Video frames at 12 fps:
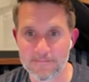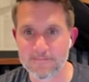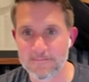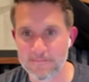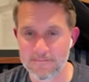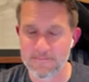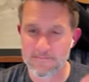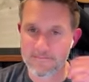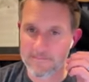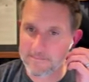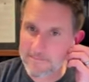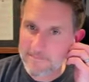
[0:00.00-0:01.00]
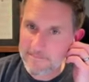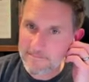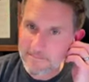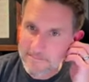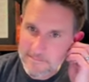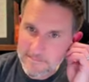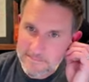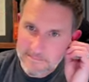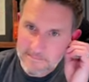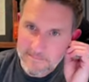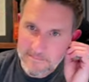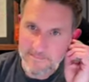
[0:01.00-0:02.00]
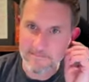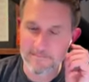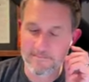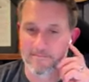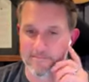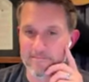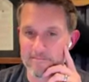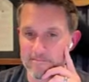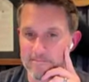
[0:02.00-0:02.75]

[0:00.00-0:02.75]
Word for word: if you never meet your heroes that's what it becomes it's just kind